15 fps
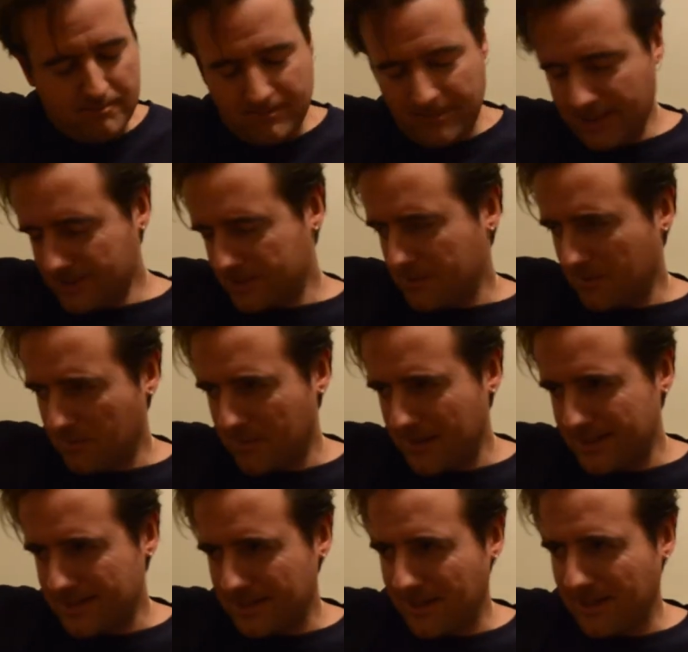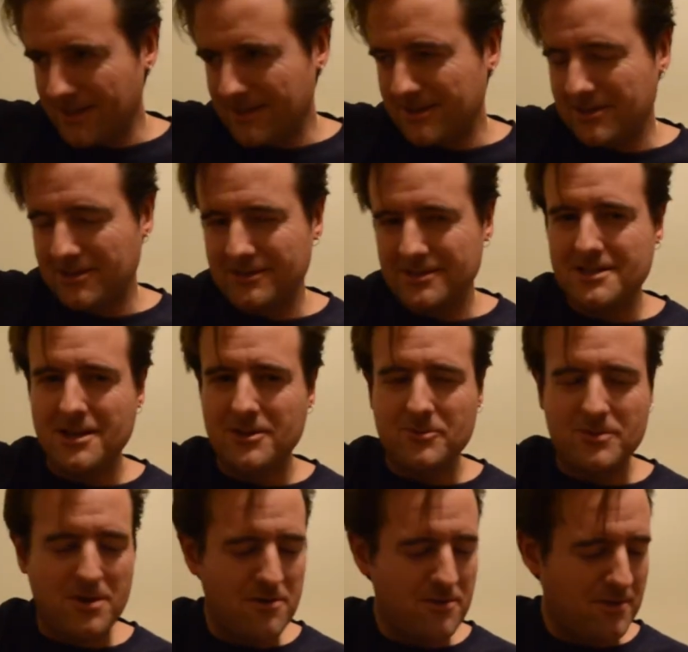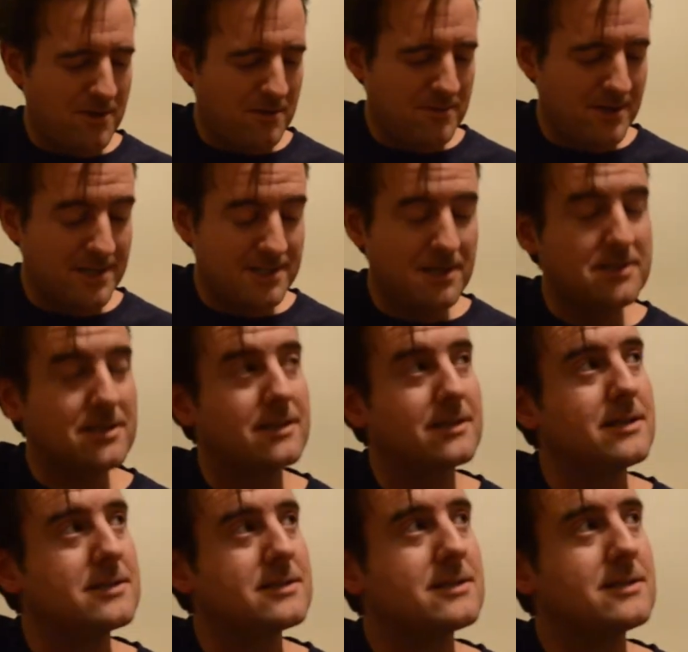get your bass line in there on the 10th with your thumb, and it sounds like this.